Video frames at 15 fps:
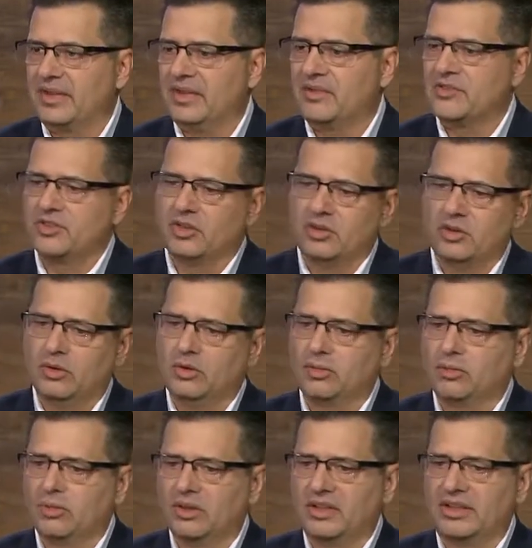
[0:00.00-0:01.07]
And so
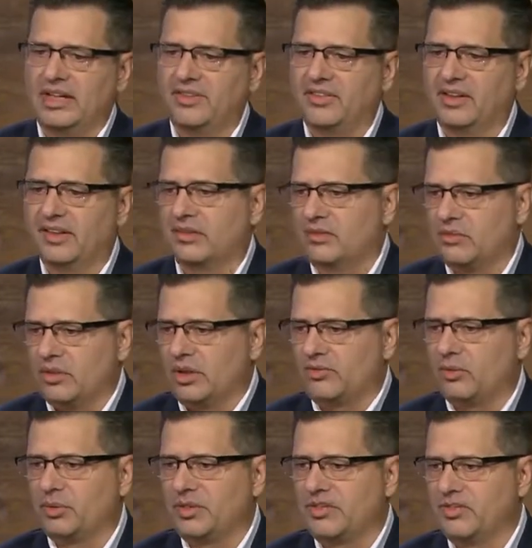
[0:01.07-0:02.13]
really I think
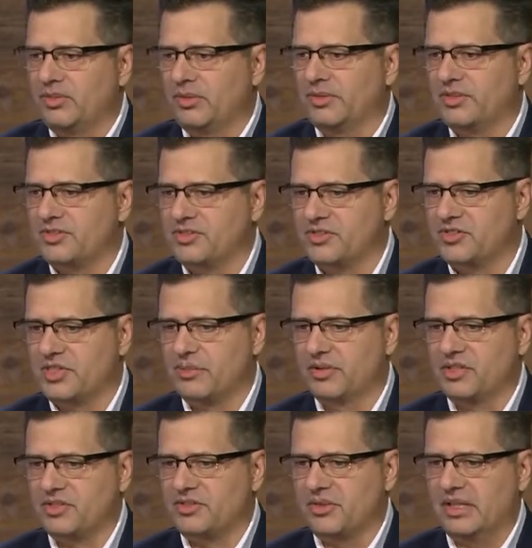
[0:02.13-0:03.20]
whatever we do with this new
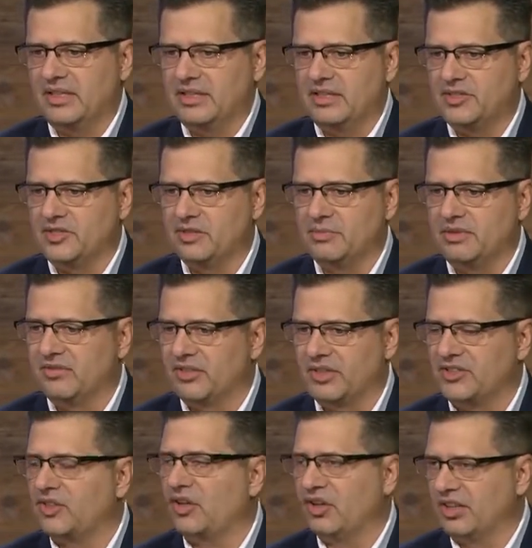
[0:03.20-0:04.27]
stimulus, it should be
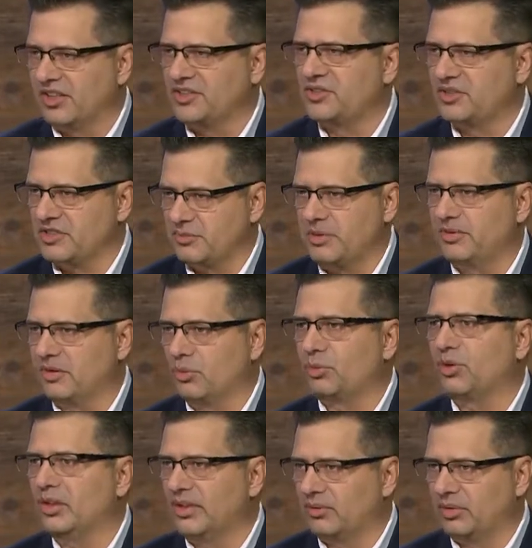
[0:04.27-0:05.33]
very targeted towards the people that
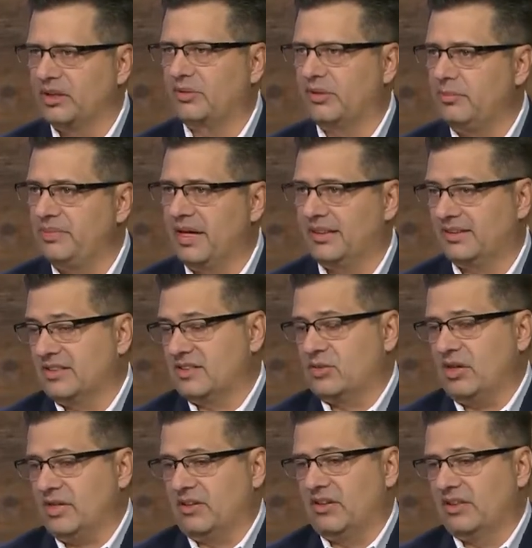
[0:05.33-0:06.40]
really, really are impacted, because
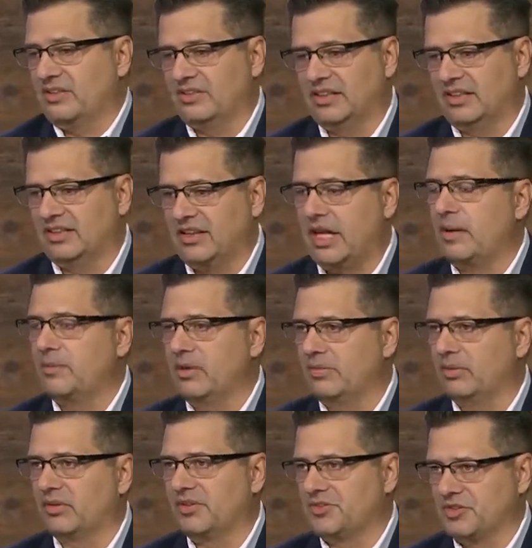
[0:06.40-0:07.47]
quite honestly, a lot of
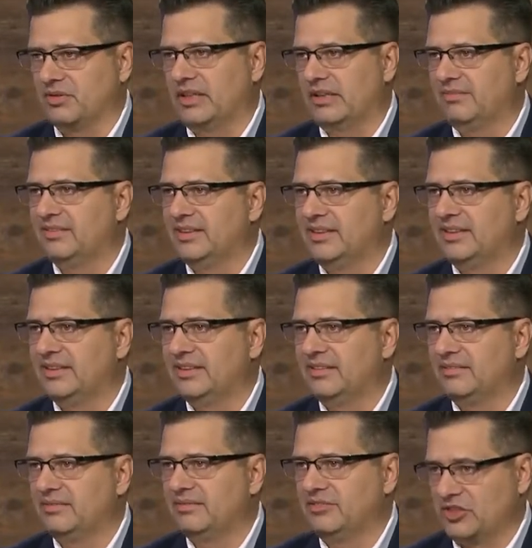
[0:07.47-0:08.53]
people are doing
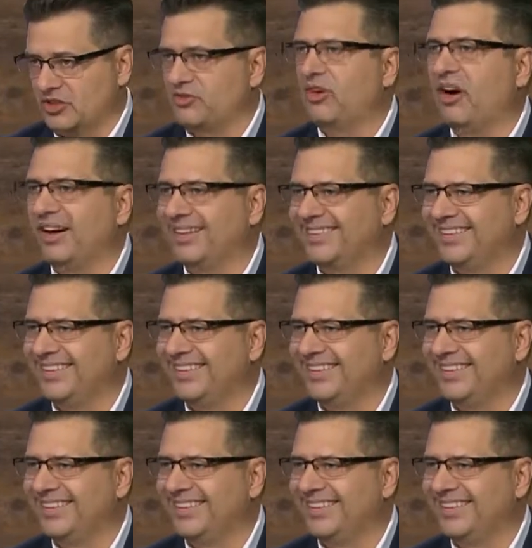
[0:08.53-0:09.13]
just fine.